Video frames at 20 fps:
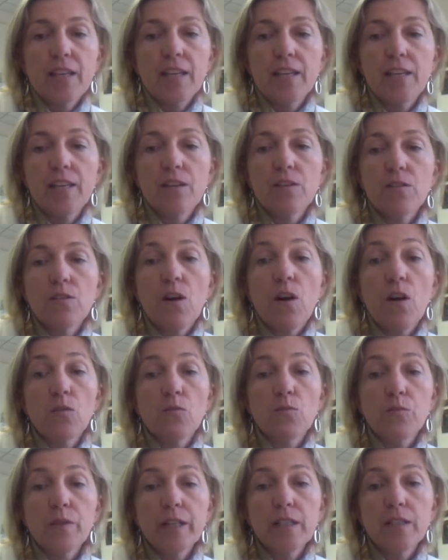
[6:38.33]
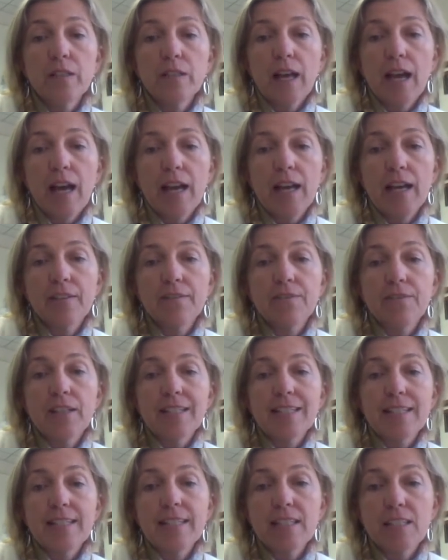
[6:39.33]
Here are real live
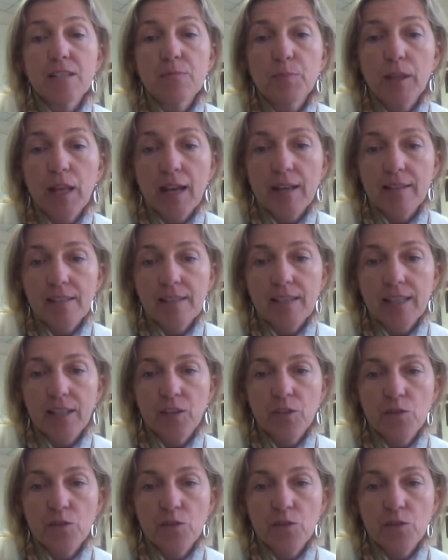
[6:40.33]
dysplastic